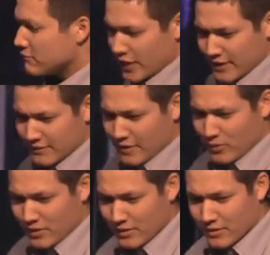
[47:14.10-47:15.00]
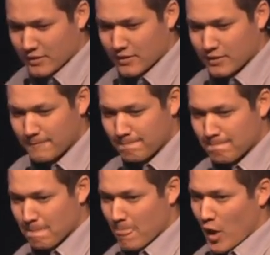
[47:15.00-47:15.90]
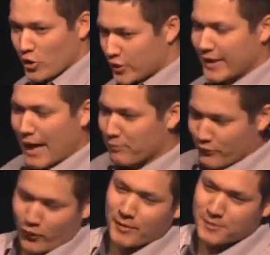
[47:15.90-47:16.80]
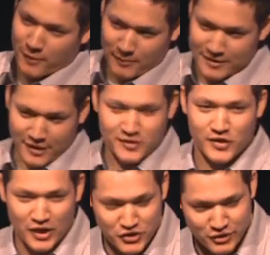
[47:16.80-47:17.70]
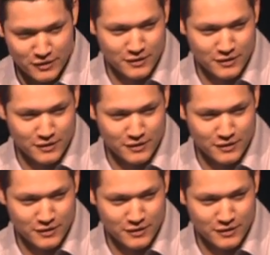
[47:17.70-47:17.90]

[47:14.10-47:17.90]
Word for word: Jake, is that a word? You cannot perform experiments on such.